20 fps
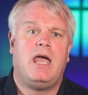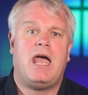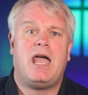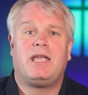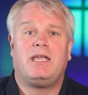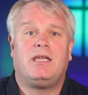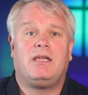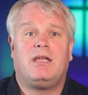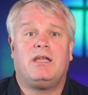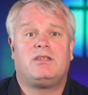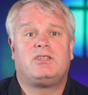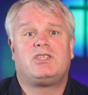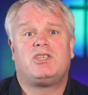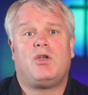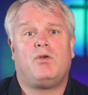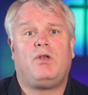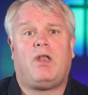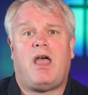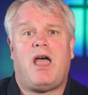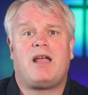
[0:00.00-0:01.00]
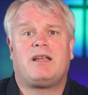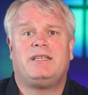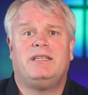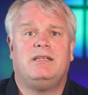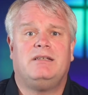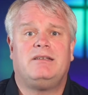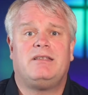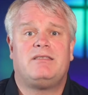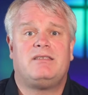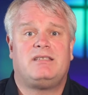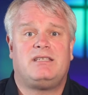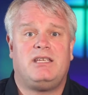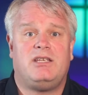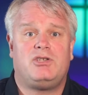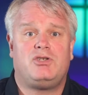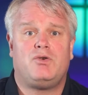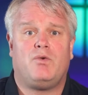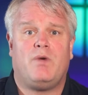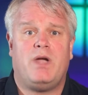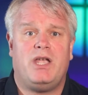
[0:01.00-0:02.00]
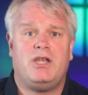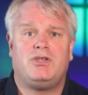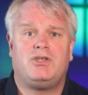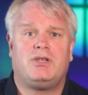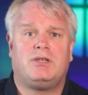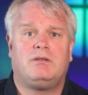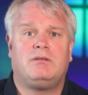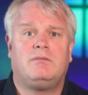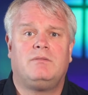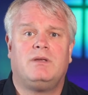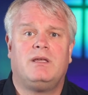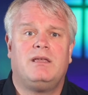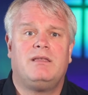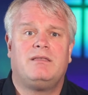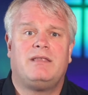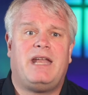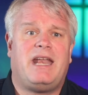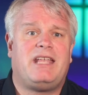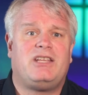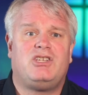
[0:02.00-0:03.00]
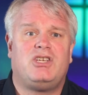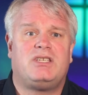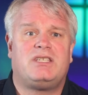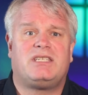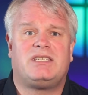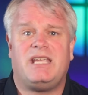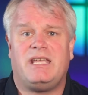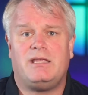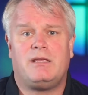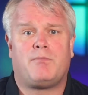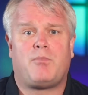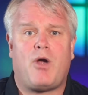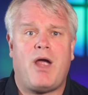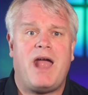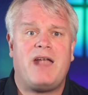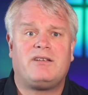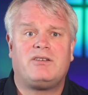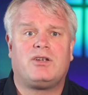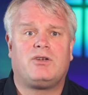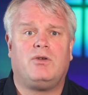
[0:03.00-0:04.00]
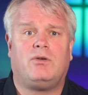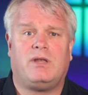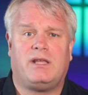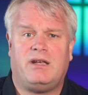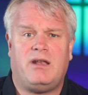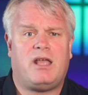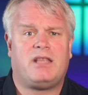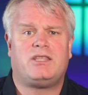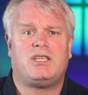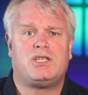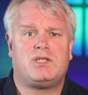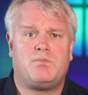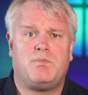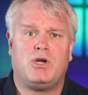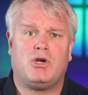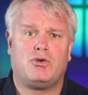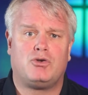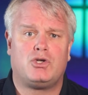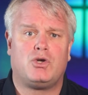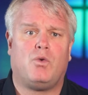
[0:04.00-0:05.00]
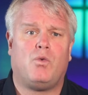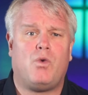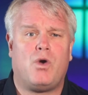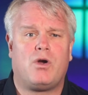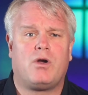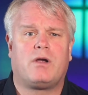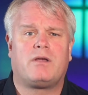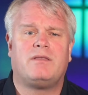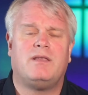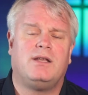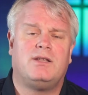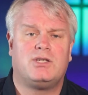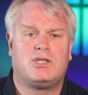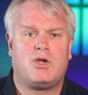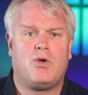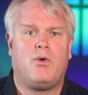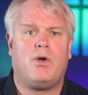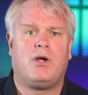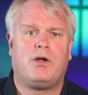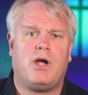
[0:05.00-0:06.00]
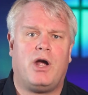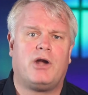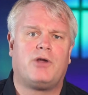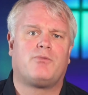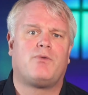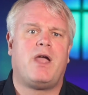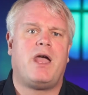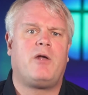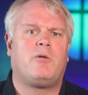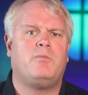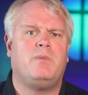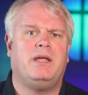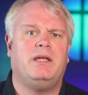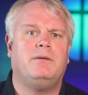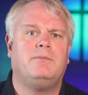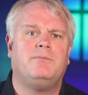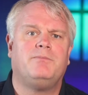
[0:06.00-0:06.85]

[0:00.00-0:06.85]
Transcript: I can get so locked into the situation that I just see the practical and not the spiritual work that is going on around me.